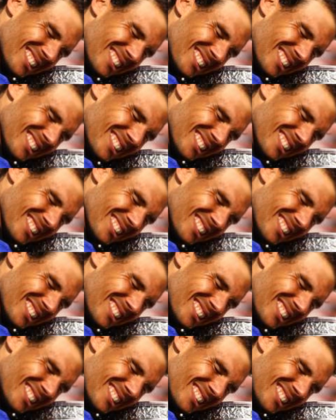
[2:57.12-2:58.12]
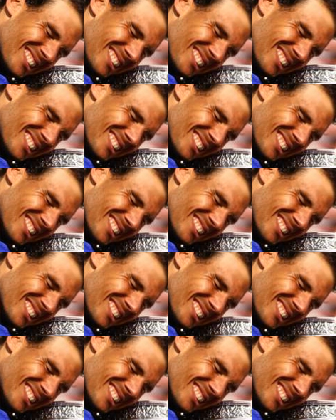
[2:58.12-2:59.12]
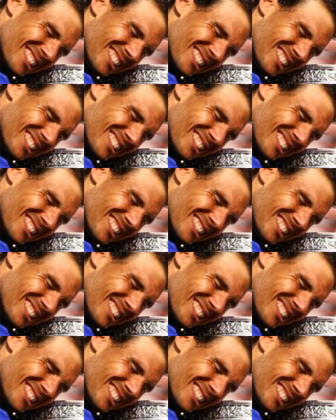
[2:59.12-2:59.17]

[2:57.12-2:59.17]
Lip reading: (silence)